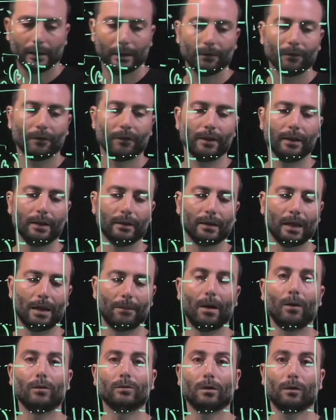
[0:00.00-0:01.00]
an infinite
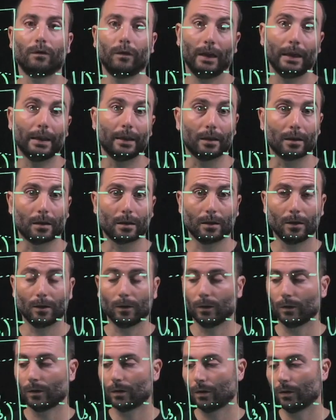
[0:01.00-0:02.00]
amount of layers. So